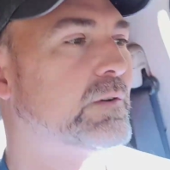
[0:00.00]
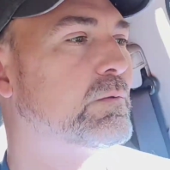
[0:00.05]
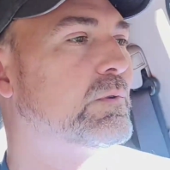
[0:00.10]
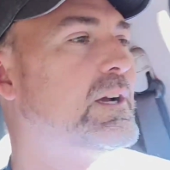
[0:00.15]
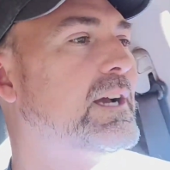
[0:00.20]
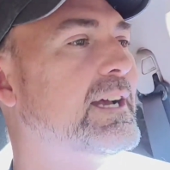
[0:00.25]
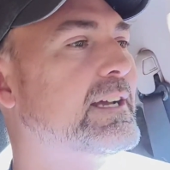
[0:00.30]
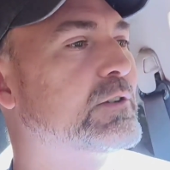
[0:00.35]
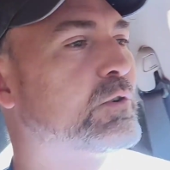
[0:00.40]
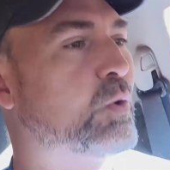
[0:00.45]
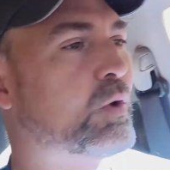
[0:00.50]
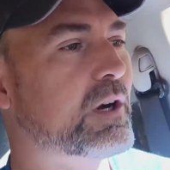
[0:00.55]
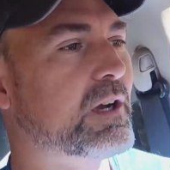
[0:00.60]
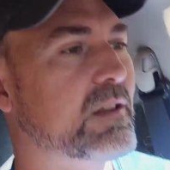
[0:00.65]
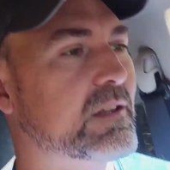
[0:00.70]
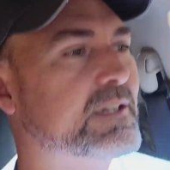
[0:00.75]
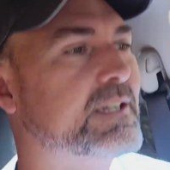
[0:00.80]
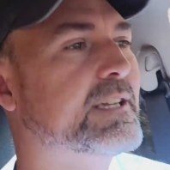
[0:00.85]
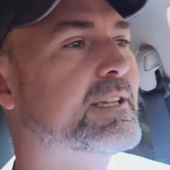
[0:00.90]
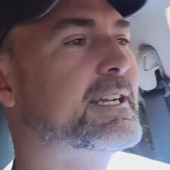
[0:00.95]
the ride
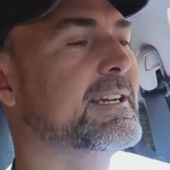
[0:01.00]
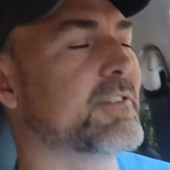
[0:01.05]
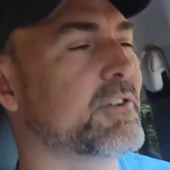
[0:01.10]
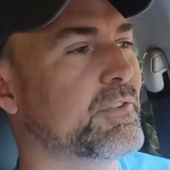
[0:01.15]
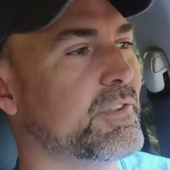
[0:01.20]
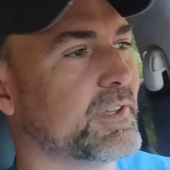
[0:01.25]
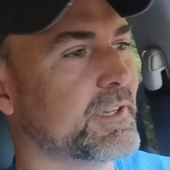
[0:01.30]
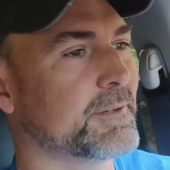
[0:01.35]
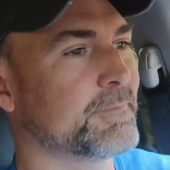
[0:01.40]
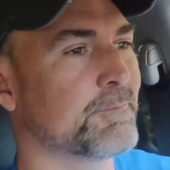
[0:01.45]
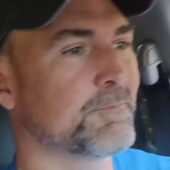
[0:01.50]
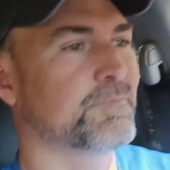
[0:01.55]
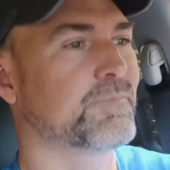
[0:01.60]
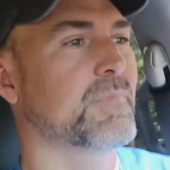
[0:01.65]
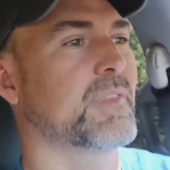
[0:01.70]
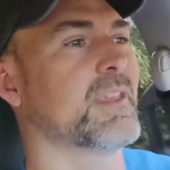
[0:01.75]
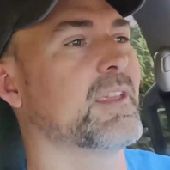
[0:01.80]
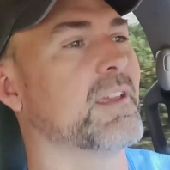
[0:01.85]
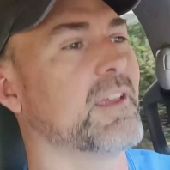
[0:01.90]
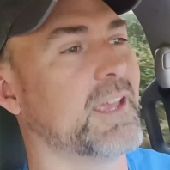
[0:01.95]
quality and everything.
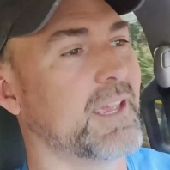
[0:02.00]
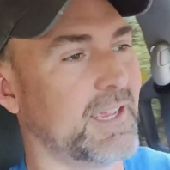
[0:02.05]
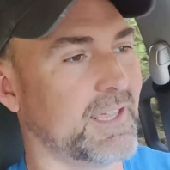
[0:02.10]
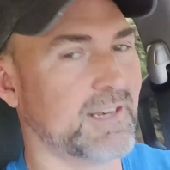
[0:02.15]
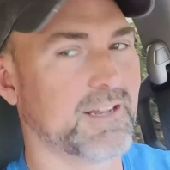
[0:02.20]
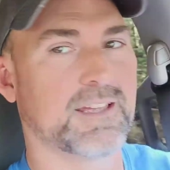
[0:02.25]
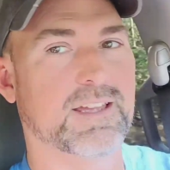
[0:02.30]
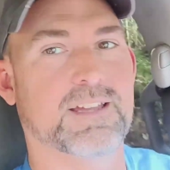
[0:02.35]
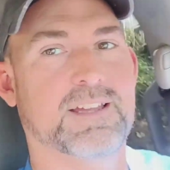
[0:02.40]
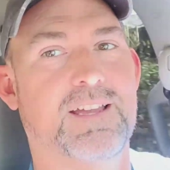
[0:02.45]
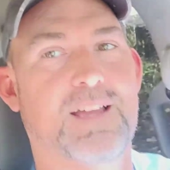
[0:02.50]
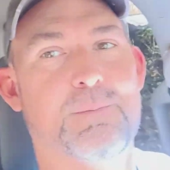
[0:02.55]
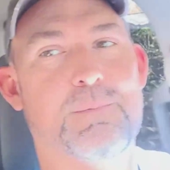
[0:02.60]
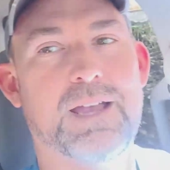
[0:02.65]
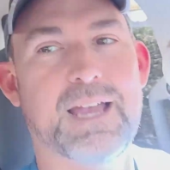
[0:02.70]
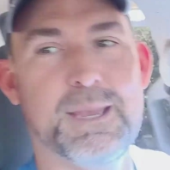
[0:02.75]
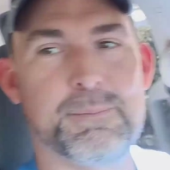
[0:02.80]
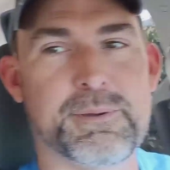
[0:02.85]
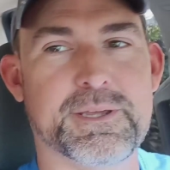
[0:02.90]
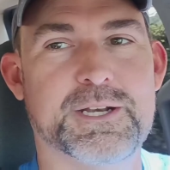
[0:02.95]
And I'm
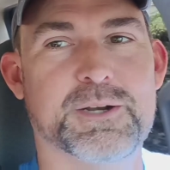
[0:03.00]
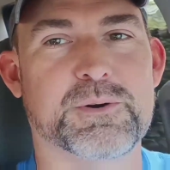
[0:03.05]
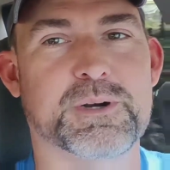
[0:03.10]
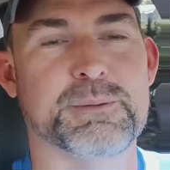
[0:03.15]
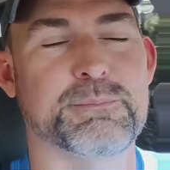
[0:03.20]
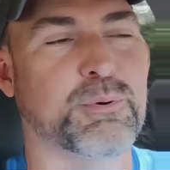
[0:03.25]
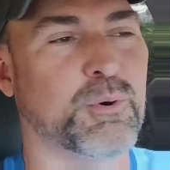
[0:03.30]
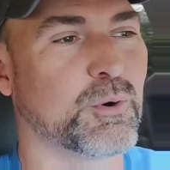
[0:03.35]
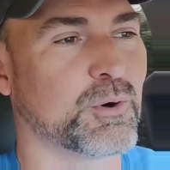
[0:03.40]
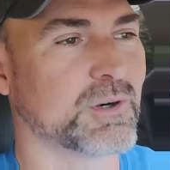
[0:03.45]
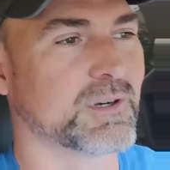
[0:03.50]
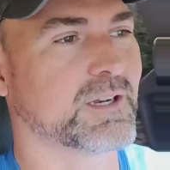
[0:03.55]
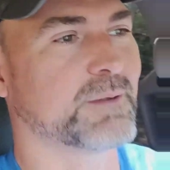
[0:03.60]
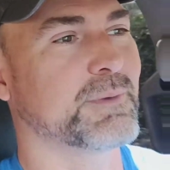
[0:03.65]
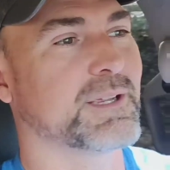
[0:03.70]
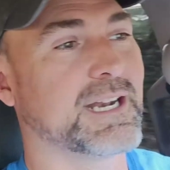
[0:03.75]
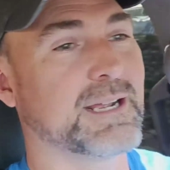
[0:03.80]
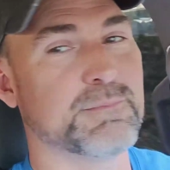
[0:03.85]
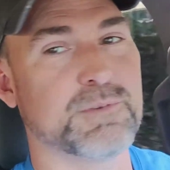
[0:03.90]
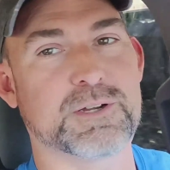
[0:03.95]
happy to report, I
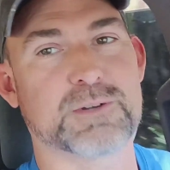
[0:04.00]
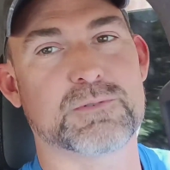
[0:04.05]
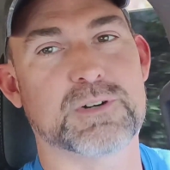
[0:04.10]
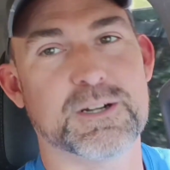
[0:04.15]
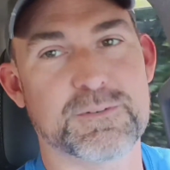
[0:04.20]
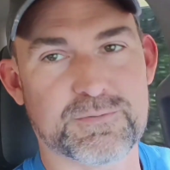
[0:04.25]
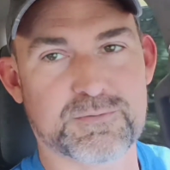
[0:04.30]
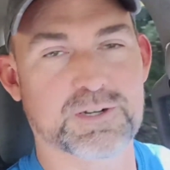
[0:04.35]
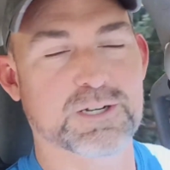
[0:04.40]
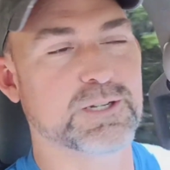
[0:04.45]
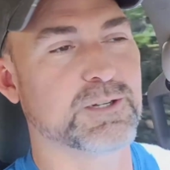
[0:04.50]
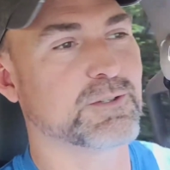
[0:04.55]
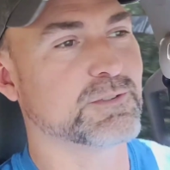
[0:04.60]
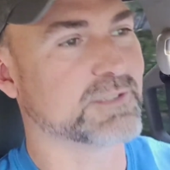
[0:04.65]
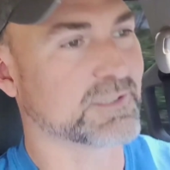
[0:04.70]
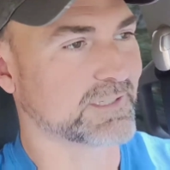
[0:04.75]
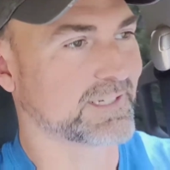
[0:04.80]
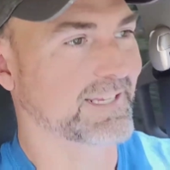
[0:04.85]
mean, I'm on rough roads